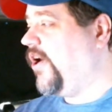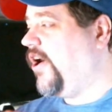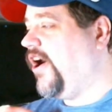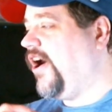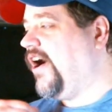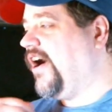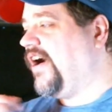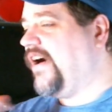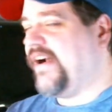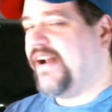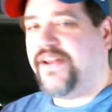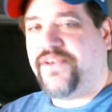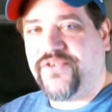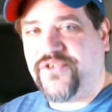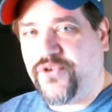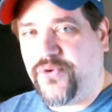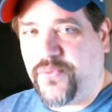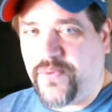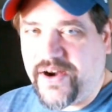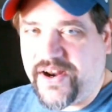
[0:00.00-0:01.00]
are
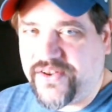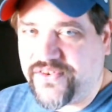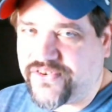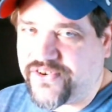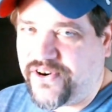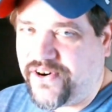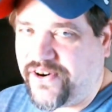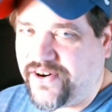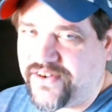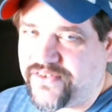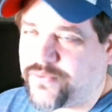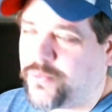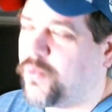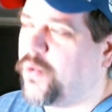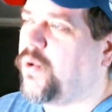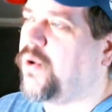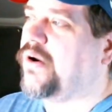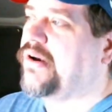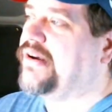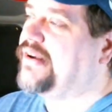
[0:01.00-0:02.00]
into race cars,
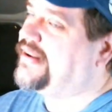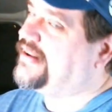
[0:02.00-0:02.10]
well,